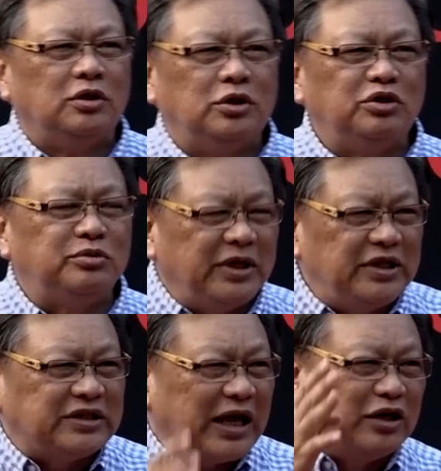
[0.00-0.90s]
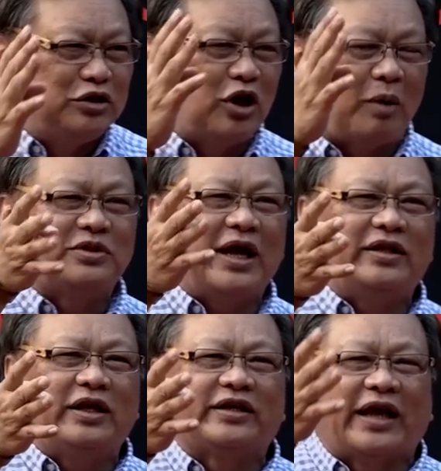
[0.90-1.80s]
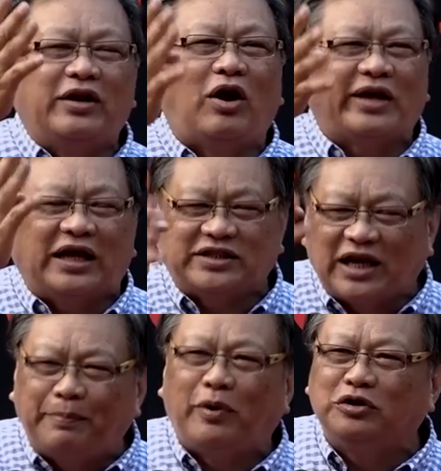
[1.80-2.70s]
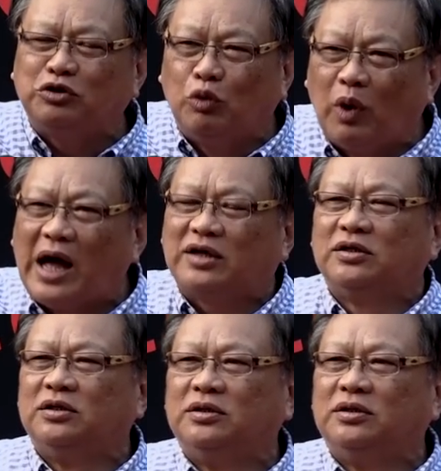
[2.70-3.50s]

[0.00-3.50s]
You think these are the jobs that they cannot get Singaporeans to work?